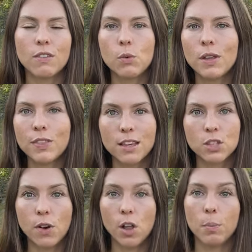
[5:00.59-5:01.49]
even when
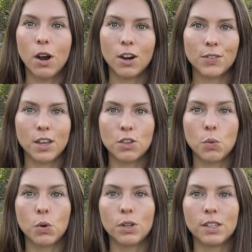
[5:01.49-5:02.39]
things fall apart that you
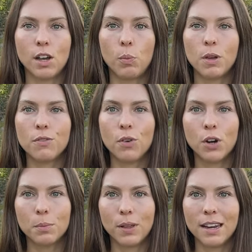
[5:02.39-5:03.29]
were really hoping for
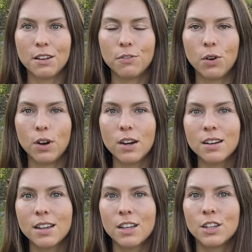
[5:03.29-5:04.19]
and planning for,
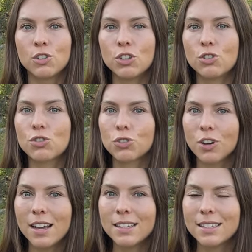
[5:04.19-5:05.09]
just
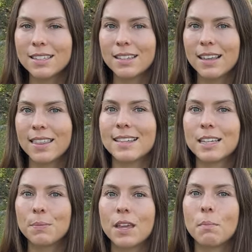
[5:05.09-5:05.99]
trust that
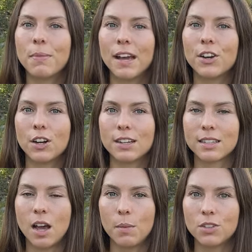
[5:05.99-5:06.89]
something better is
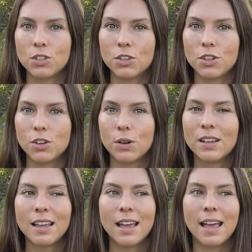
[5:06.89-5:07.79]
coming to you,
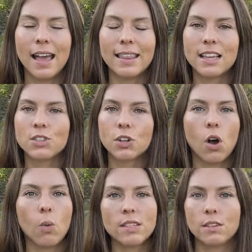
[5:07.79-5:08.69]
and things are
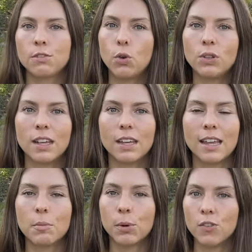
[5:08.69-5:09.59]
always unfolding
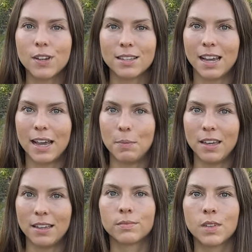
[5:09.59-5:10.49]
in perfect
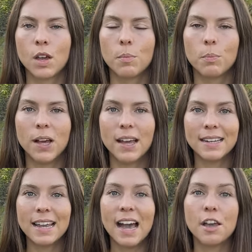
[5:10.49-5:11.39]
timing. But
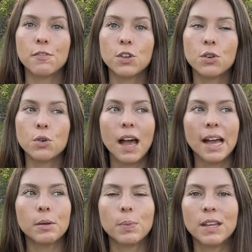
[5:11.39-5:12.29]
yeah, if you
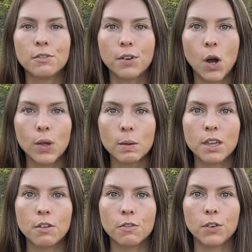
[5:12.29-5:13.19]
had been following
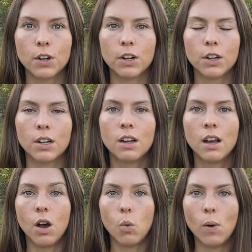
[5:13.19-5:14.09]
me for
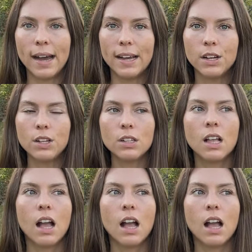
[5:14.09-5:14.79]
a while,